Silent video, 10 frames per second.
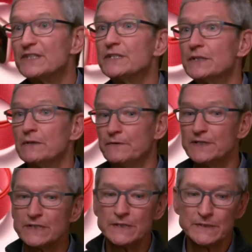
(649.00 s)
This
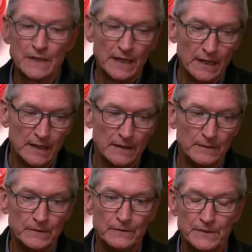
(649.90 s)

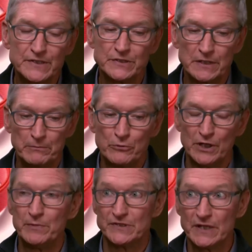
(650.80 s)
is
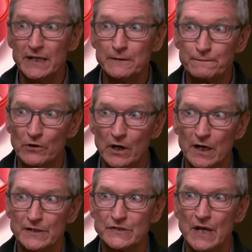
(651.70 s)
incredibly exciting for
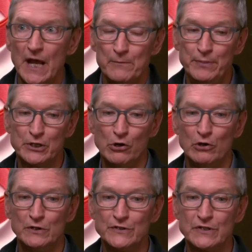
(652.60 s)
us
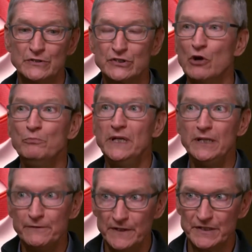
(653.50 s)
because so
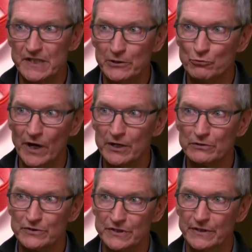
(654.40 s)
many things hit
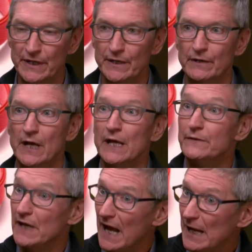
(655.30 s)
records in there.
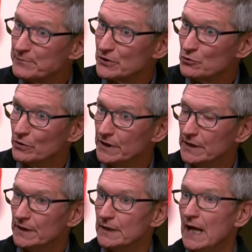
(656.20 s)
The App Store
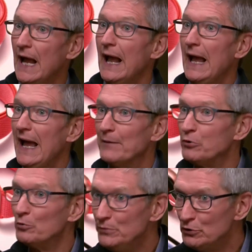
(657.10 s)
did.
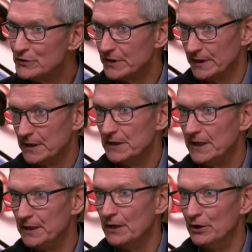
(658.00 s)
Apple Music
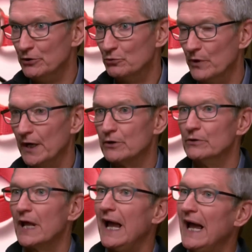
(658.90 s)
hit a new
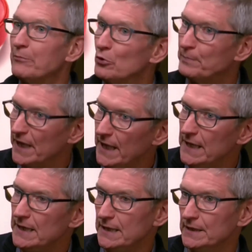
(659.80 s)
record. Apple
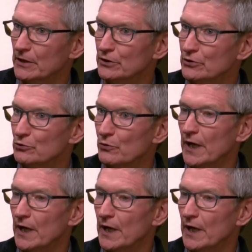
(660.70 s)
Pay hit a new